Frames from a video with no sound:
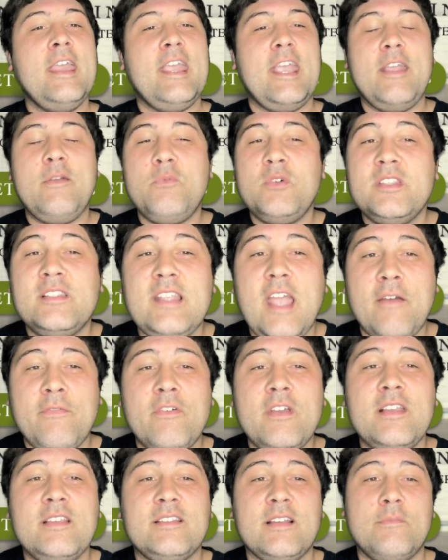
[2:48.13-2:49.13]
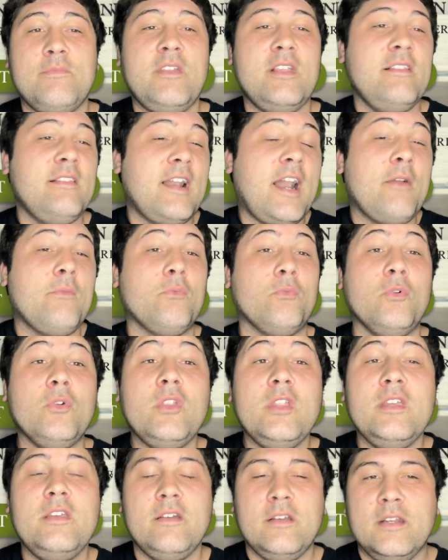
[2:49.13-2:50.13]
It was definitely something that I
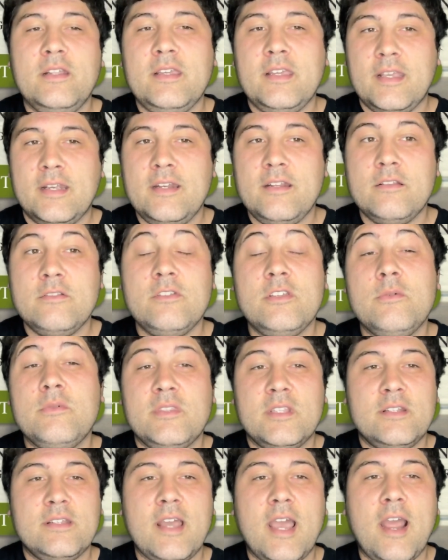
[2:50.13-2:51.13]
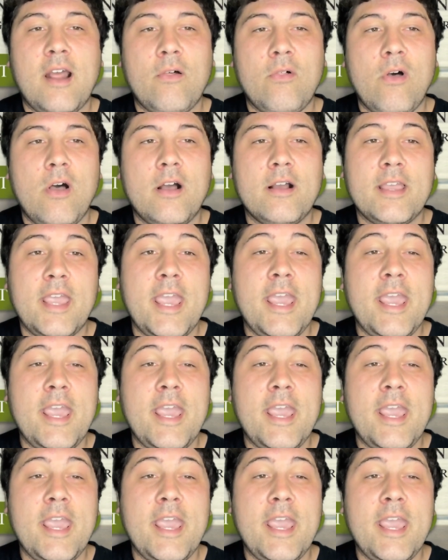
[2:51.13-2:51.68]
really couldn't get into with the dialogue.